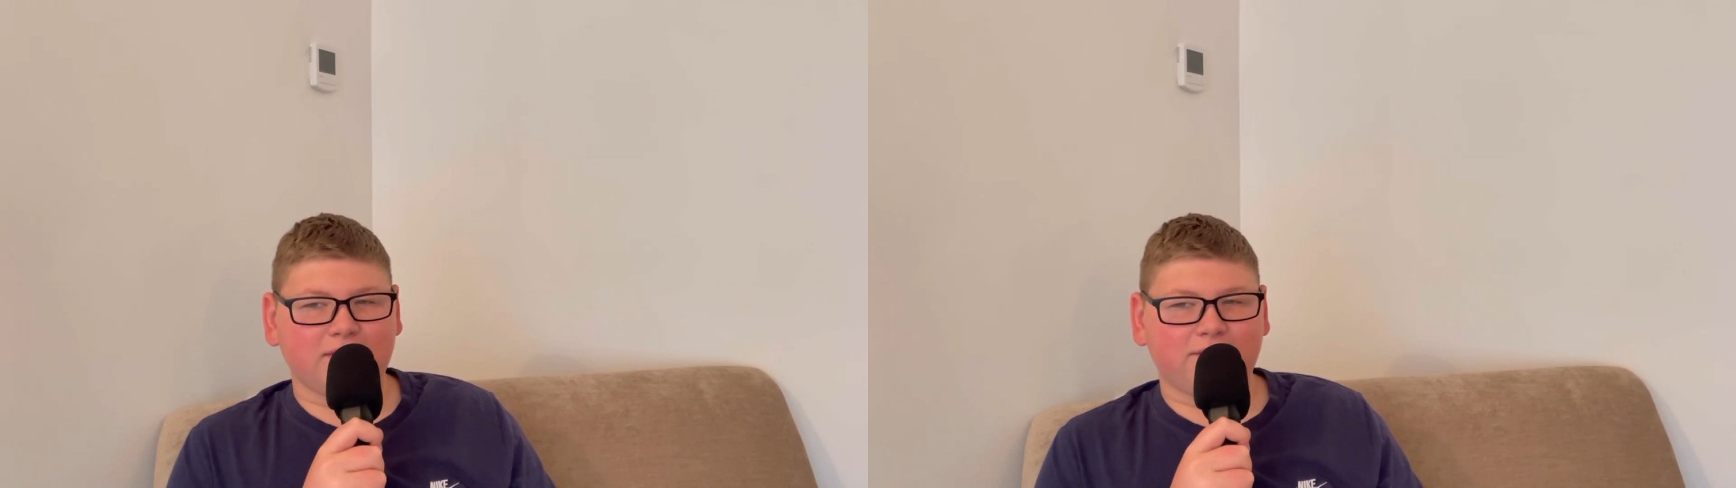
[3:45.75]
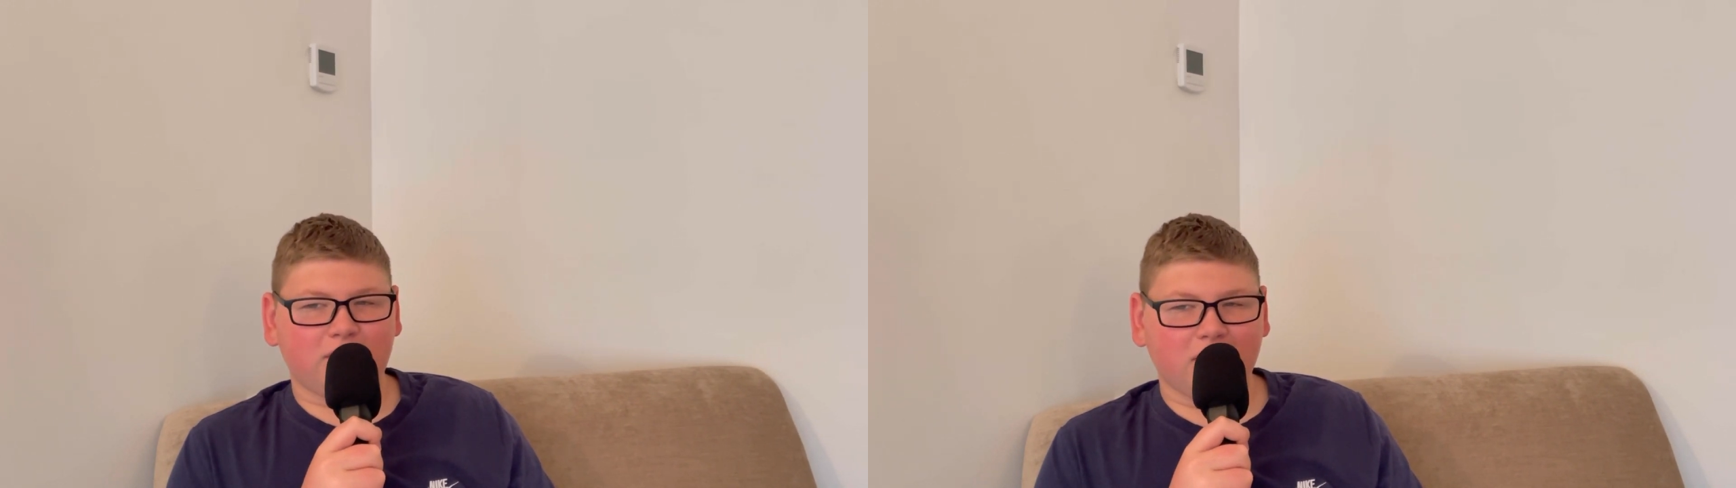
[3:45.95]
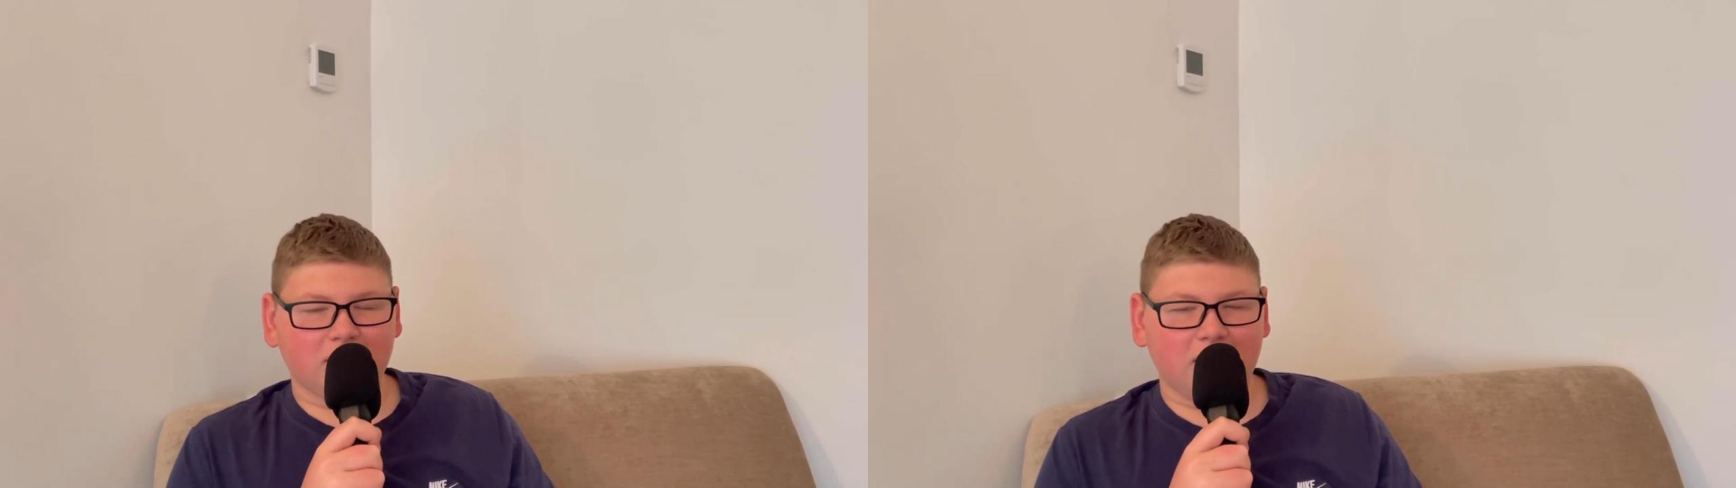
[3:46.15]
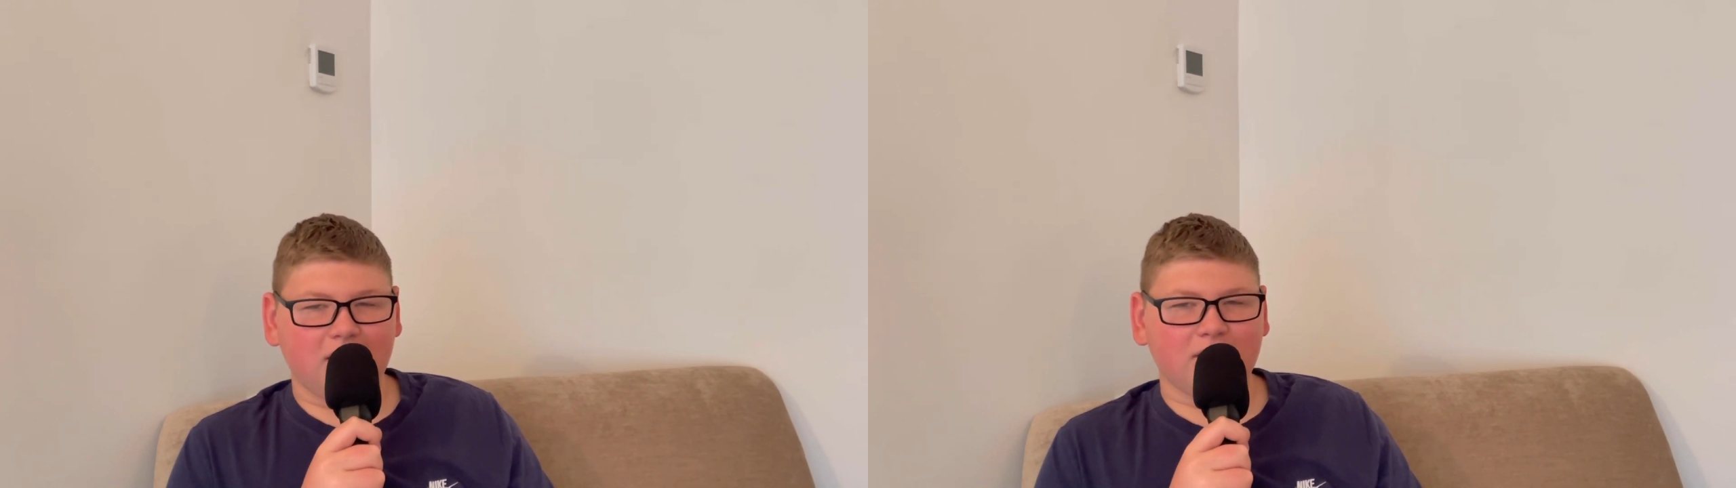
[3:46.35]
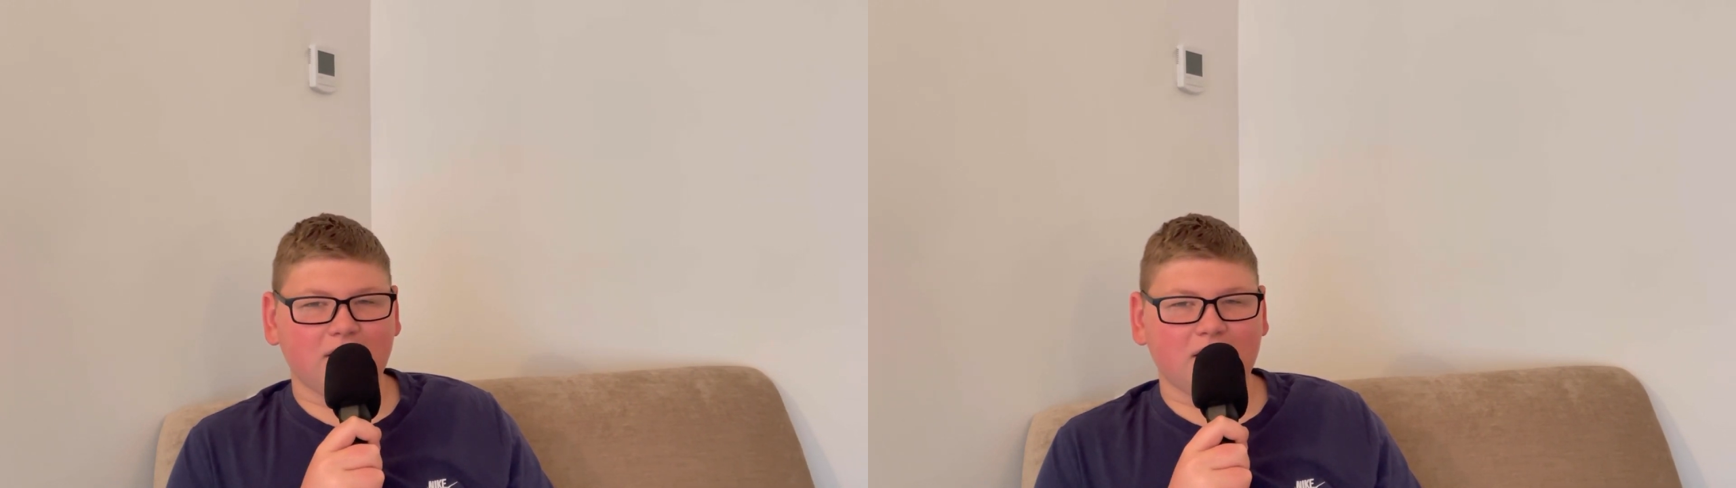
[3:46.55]
falling
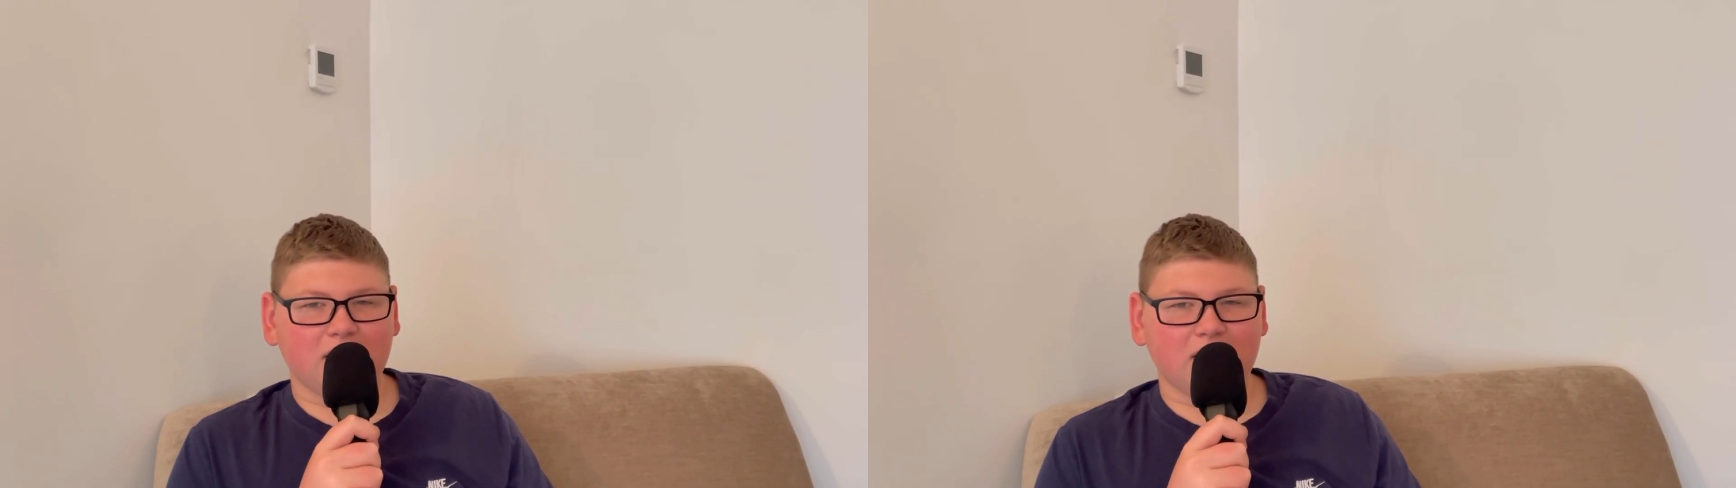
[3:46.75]
over